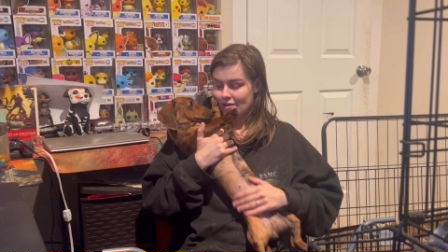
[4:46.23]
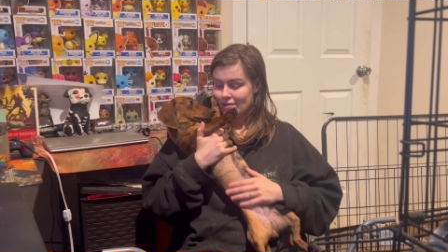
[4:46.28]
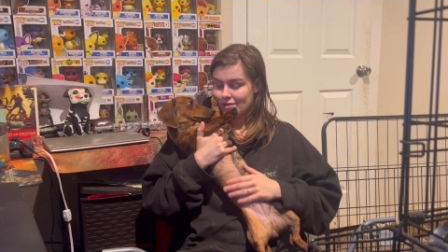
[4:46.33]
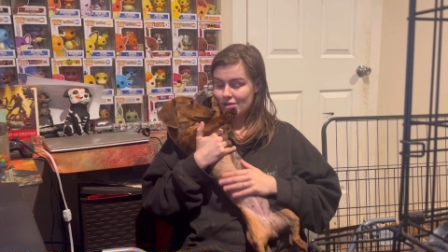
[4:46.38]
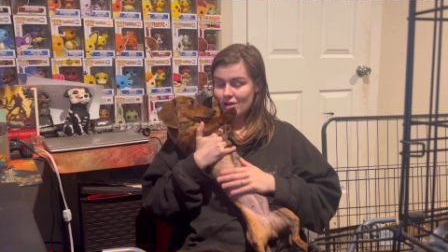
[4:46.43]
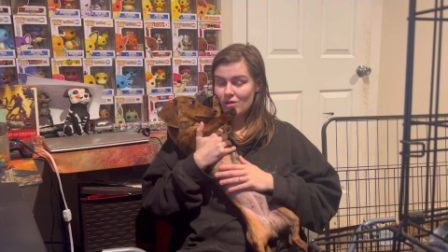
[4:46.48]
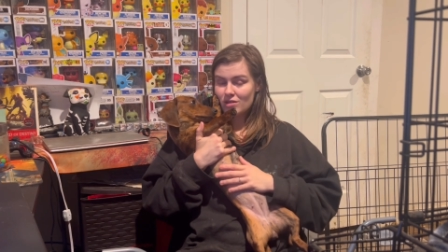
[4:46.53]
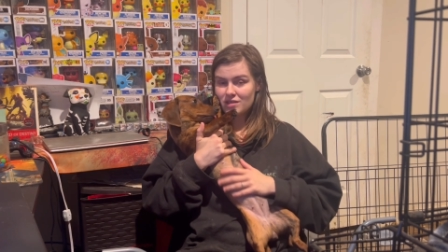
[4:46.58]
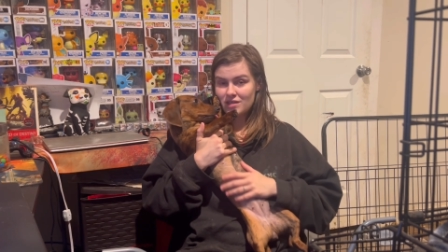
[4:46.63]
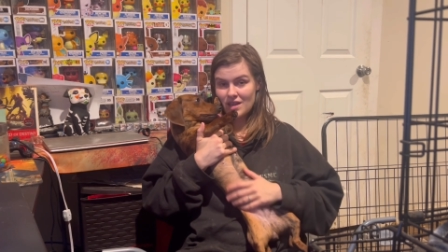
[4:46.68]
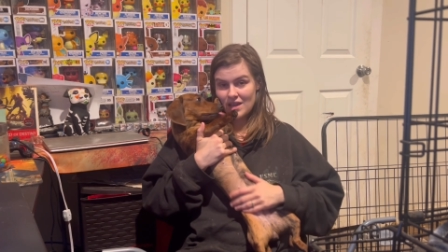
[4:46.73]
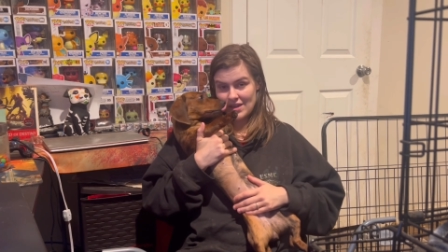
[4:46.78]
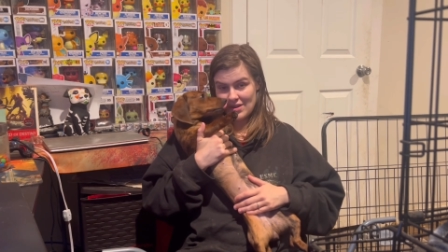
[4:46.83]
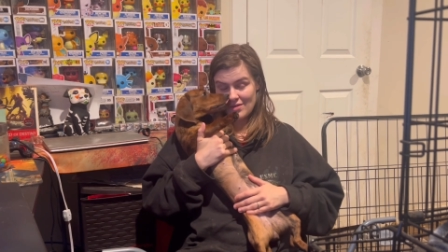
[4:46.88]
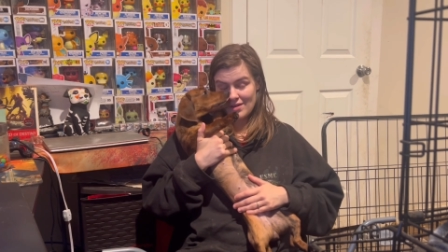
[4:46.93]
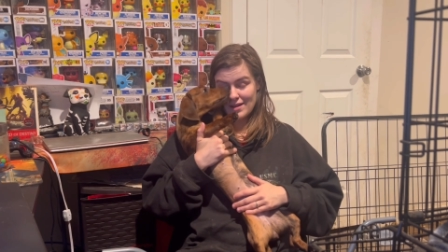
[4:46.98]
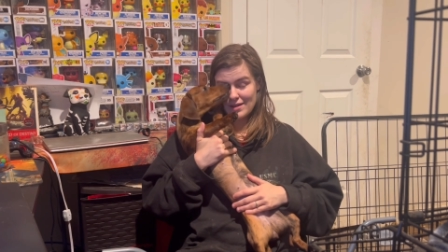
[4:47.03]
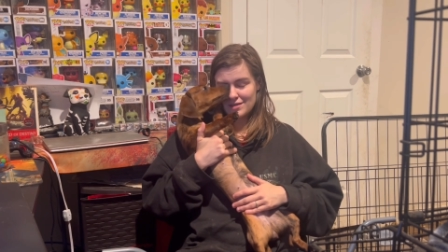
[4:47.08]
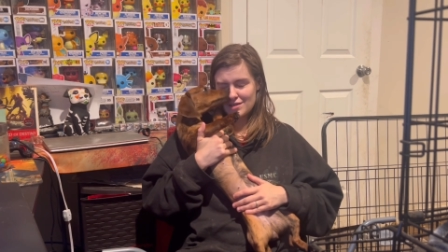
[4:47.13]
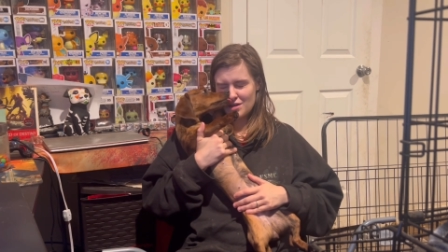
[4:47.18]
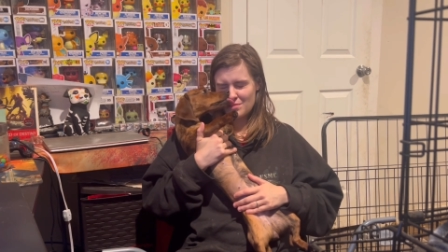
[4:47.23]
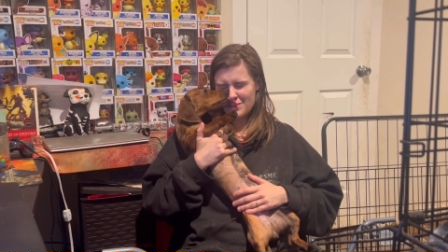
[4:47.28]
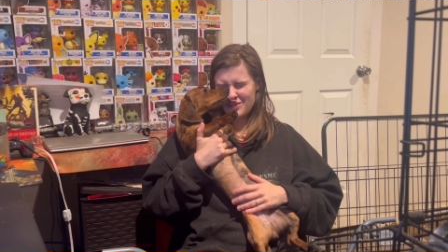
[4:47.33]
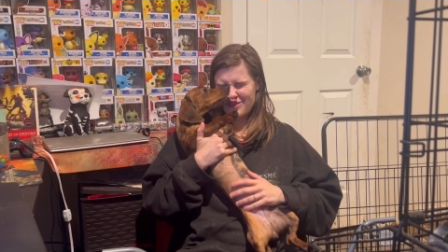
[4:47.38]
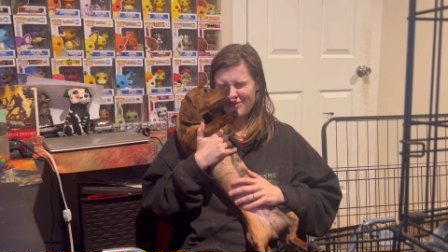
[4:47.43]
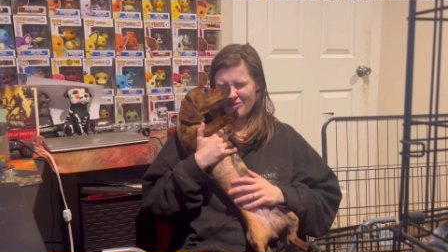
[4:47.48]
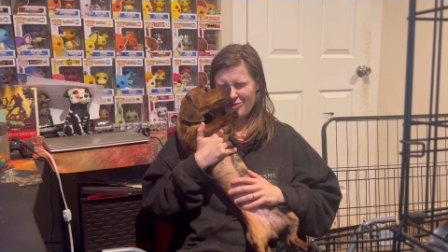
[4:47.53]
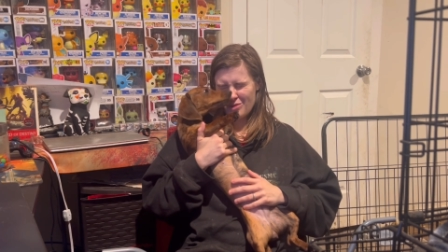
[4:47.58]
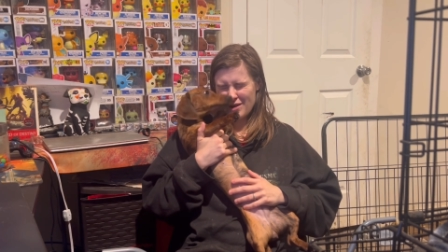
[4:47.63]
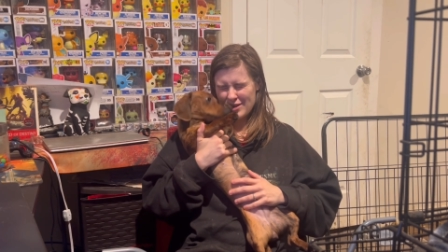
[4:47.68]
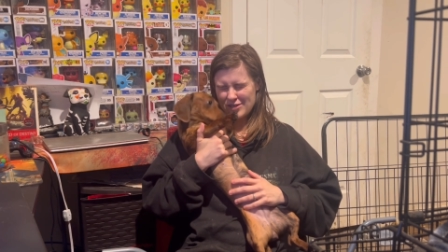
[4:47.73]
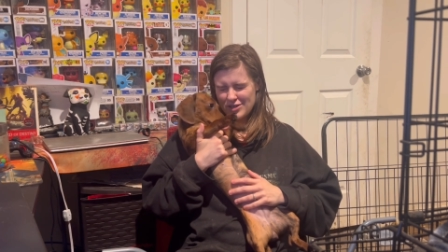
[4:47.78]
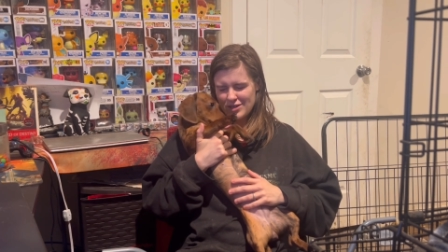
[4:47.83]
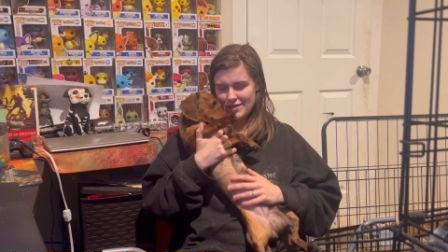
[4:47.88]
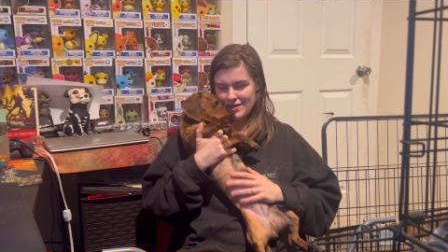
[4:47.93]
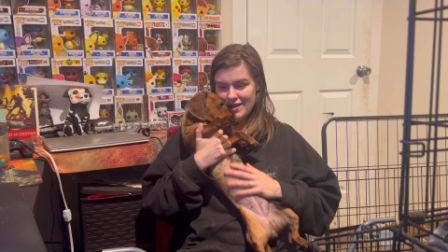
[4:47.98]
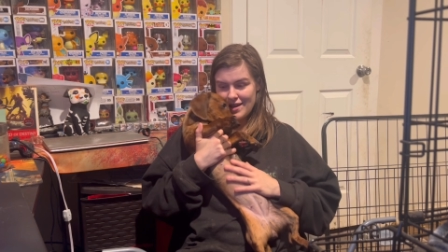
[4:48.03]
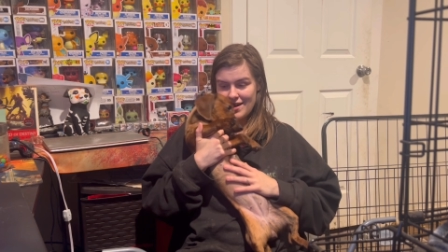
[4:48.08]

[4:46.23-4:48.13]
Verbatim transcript: So thank you guys so much for watching.